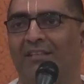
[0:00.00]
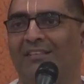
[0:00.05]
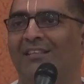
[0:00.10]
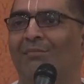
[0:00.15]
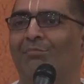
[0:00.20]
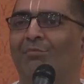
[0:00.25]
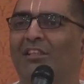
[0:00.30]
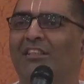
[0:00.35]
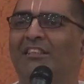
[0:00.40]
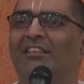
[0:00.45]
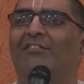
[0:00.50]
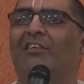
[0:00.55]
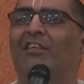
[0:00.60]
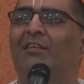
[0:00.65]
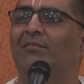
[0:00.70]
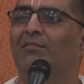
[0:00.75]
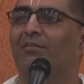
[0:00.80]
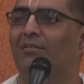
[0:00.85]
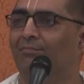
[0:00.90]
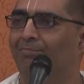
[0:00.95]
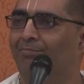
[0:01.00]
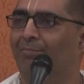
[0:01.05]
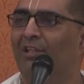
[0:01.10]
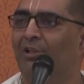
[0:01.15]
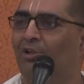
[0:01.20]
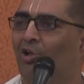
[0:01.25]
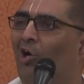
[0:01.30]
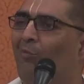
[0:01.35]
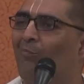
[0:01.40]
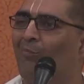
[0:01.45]
some things that will be
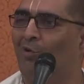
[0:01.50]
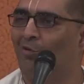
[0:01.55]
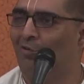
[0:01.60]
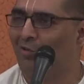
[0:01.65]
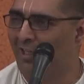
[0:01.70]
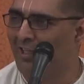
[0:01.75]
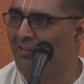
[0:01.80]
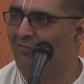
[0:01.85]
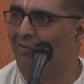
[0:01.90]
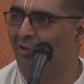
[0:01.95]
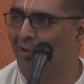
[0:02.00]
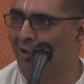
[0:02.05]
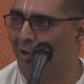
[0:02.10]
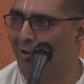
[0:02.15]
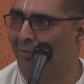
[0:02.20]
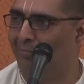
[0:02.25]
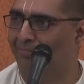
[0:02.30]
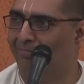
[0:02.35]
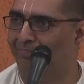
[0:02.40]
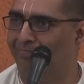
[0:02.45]
thought provoking for you all.